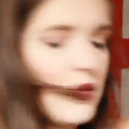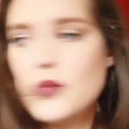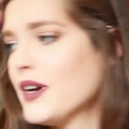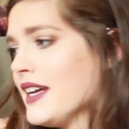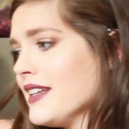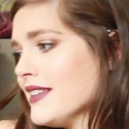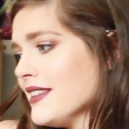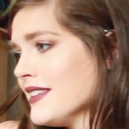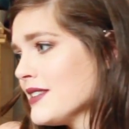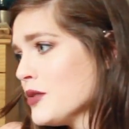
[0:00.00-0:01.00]
Why
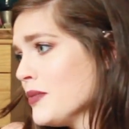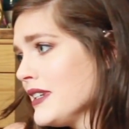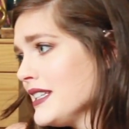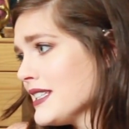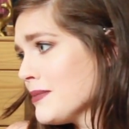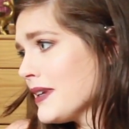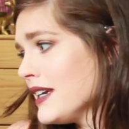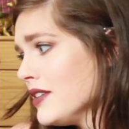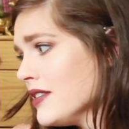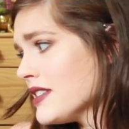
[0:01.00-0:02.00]
are there so many
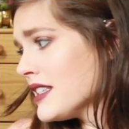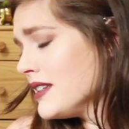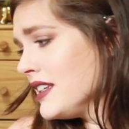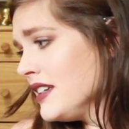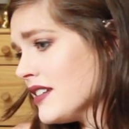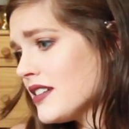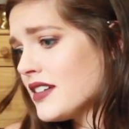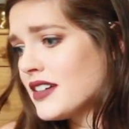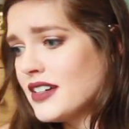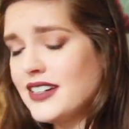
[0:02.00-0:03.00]
spiders in
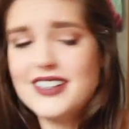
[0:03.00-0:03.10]
here?